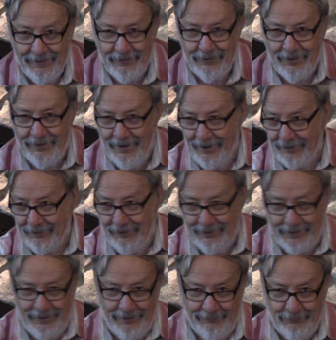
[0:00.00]
You're not going
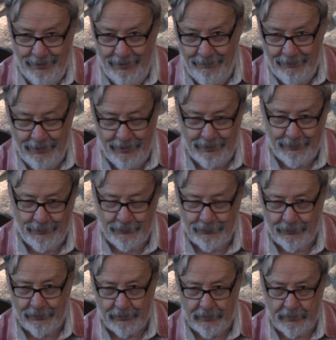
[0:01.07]
to get rid of all those
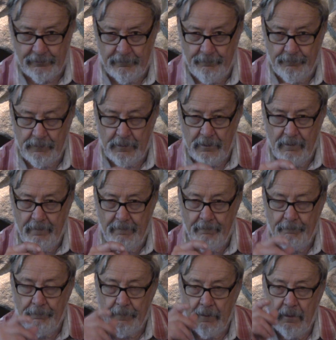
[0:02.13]
odors.
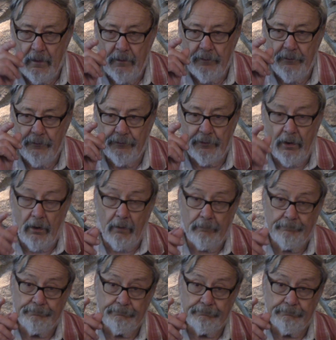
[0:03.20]
So,